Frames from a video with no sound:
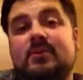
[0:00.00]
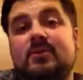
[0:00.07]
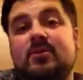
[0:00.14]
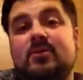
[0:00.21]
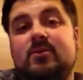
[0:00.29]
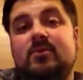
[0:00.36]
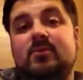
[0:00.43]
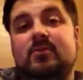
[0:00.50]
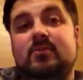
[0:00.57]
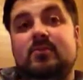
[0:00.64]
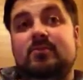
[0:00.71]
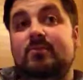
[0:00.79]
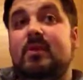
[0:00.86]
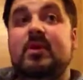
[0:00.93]
There's no
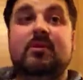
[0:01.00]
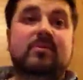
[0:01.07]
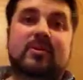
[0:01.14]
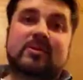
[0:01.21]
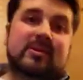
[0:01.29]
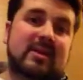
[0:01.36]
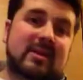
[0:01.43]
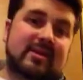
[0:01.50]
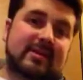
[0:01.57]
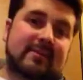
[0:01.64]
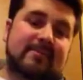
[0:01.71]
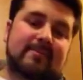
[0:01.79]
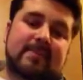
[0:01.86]
better personality.